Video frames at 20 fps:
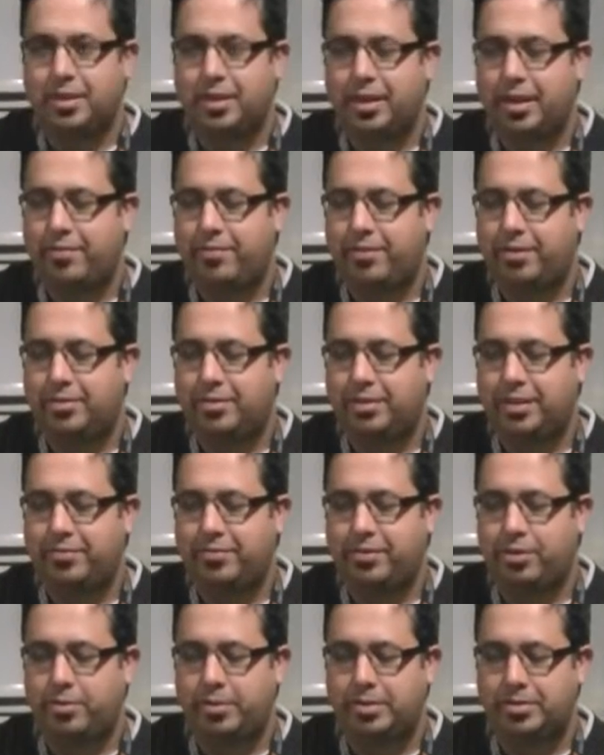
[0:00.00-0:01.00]
FRC
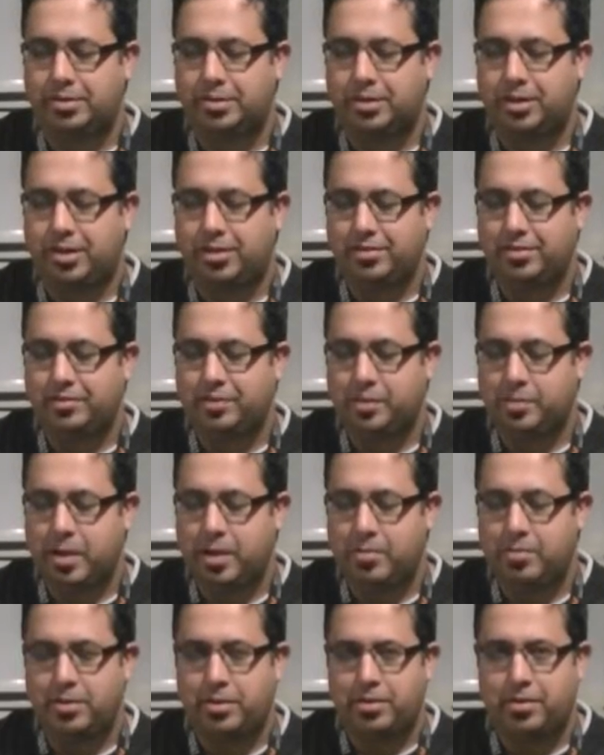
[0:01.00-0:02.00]
Foamy's, the guys have come
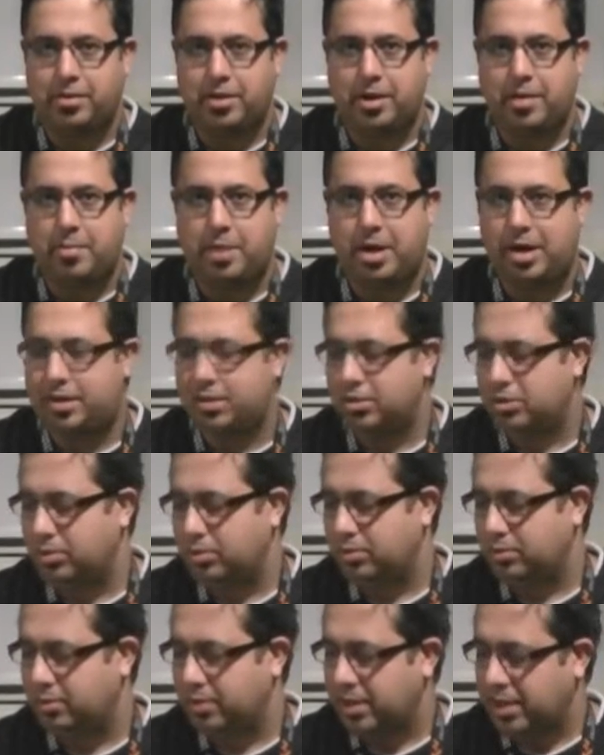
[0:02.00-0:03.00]
out with a Mark
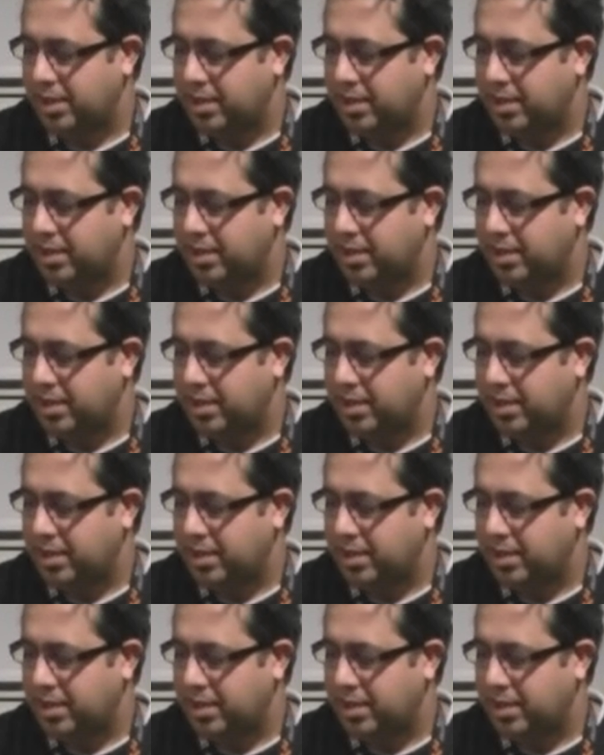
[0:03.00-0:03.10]
2.